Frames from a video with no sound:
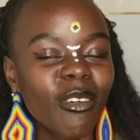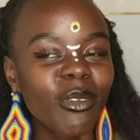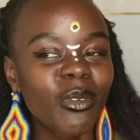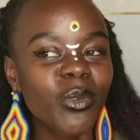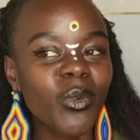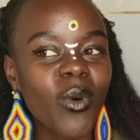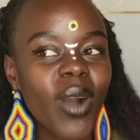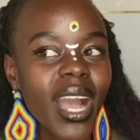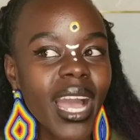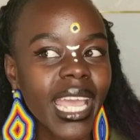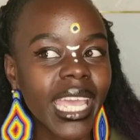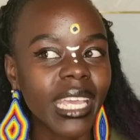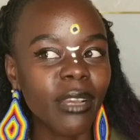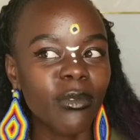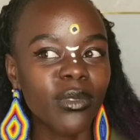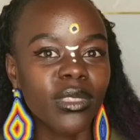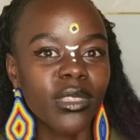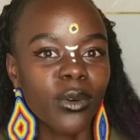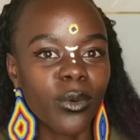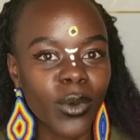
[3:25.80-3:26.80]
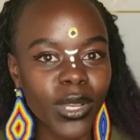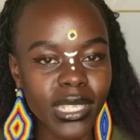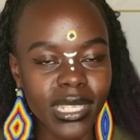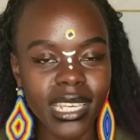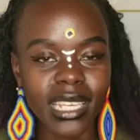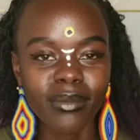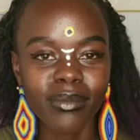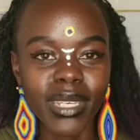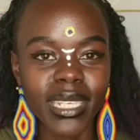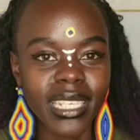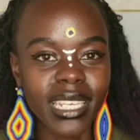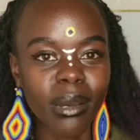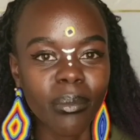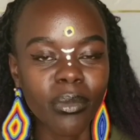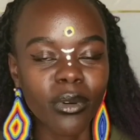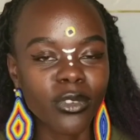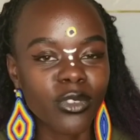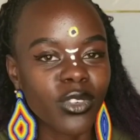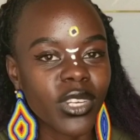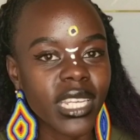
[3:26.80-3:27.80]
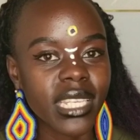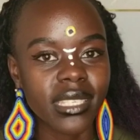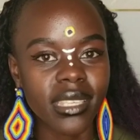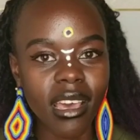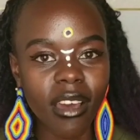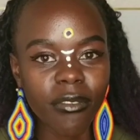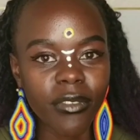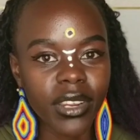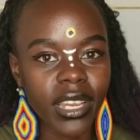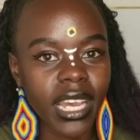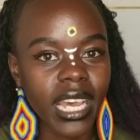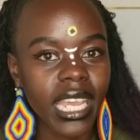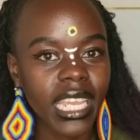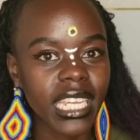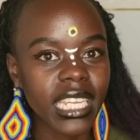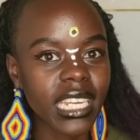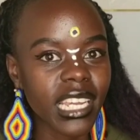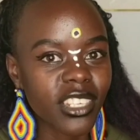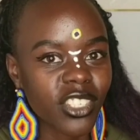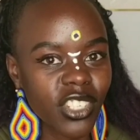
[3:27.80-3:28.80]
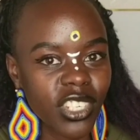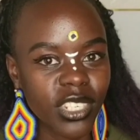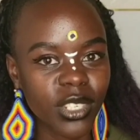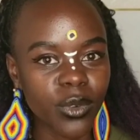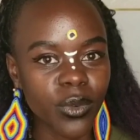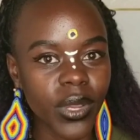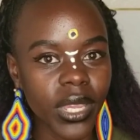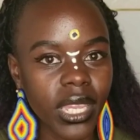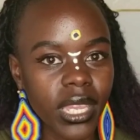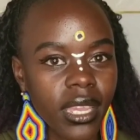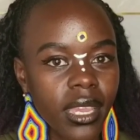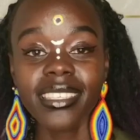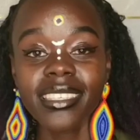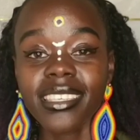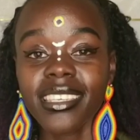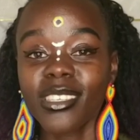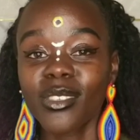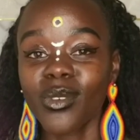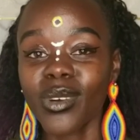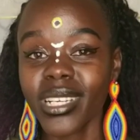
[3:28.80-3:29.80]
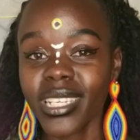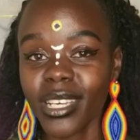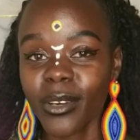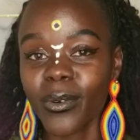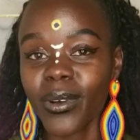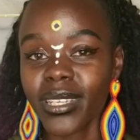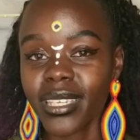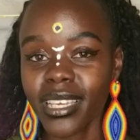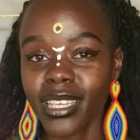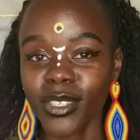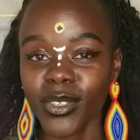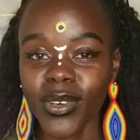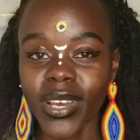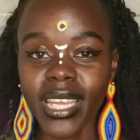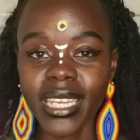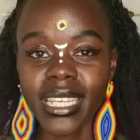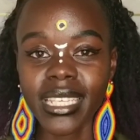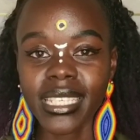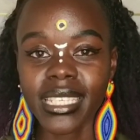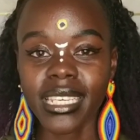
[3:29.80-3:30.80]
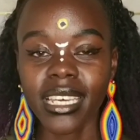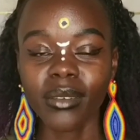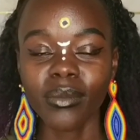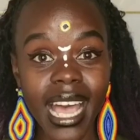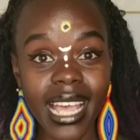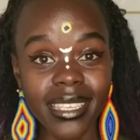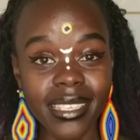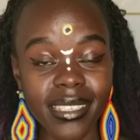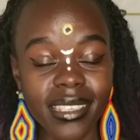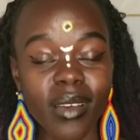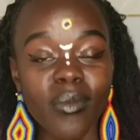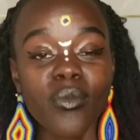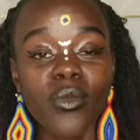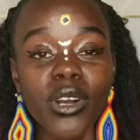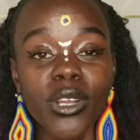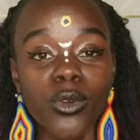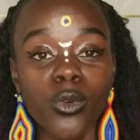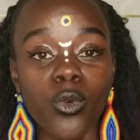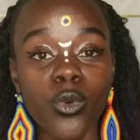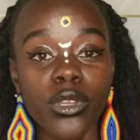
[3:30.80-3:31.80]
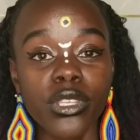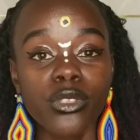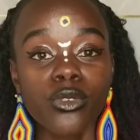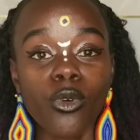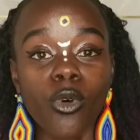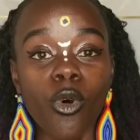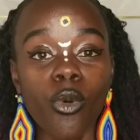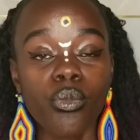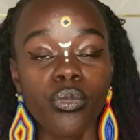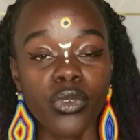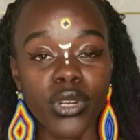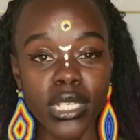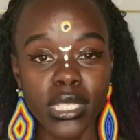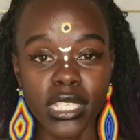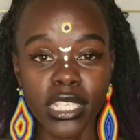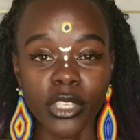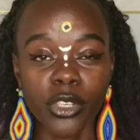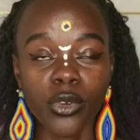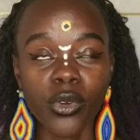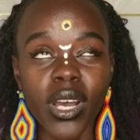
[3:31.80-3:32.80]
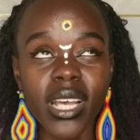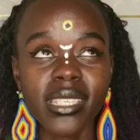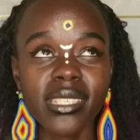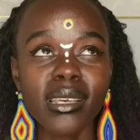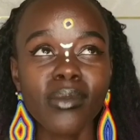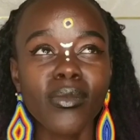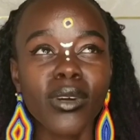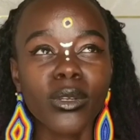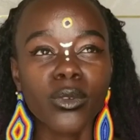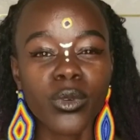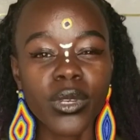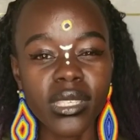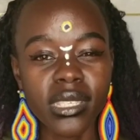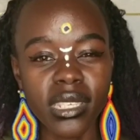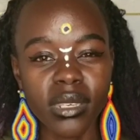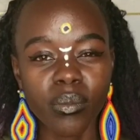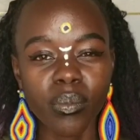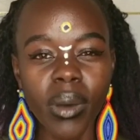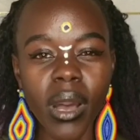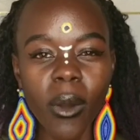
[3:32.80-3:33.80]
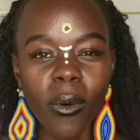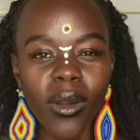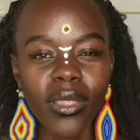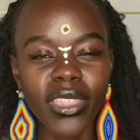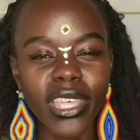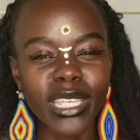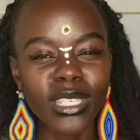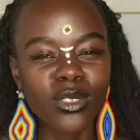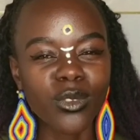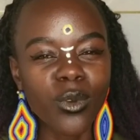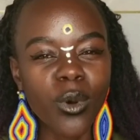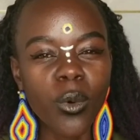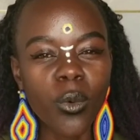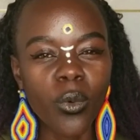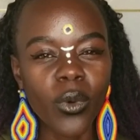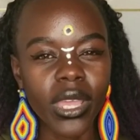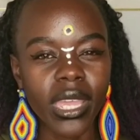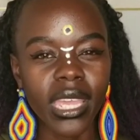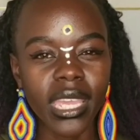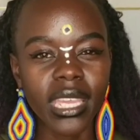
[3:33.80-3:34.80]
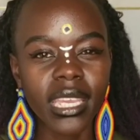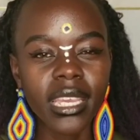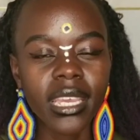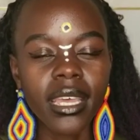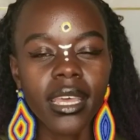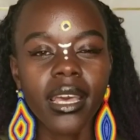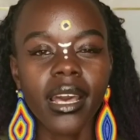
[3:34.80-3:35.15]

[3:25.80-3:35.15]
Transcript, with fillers: on why the Western media portrays Africa in a shitty way. This is what I want us to understand. As someone who is oppressing you, as someone who is in power, there is no way